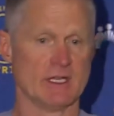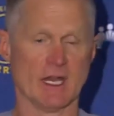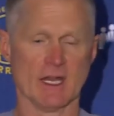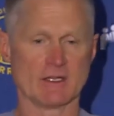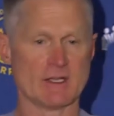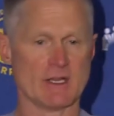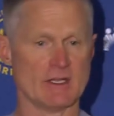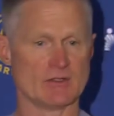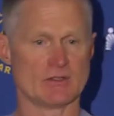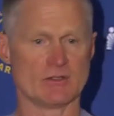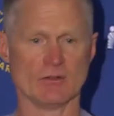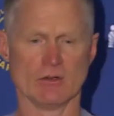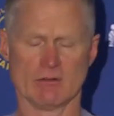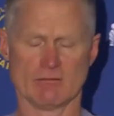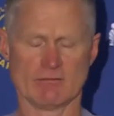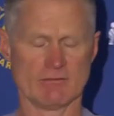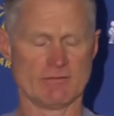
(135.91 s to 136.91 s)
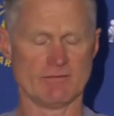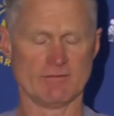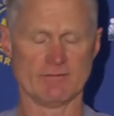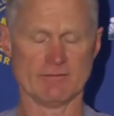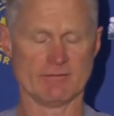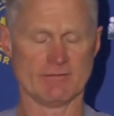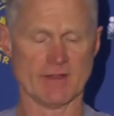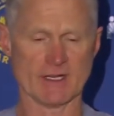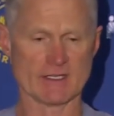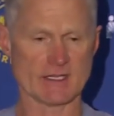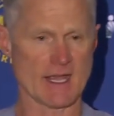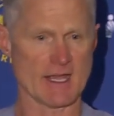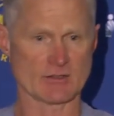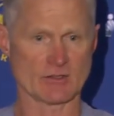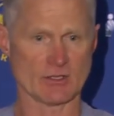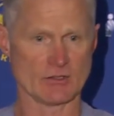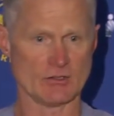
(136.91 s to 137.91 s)
Dante's doing a
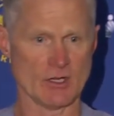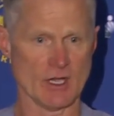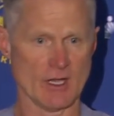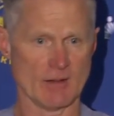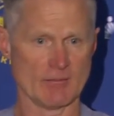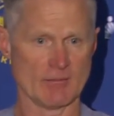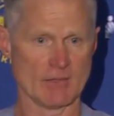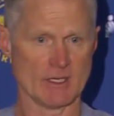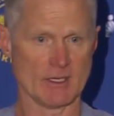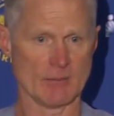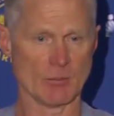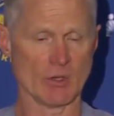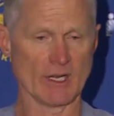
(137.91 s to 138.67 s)
fantastic job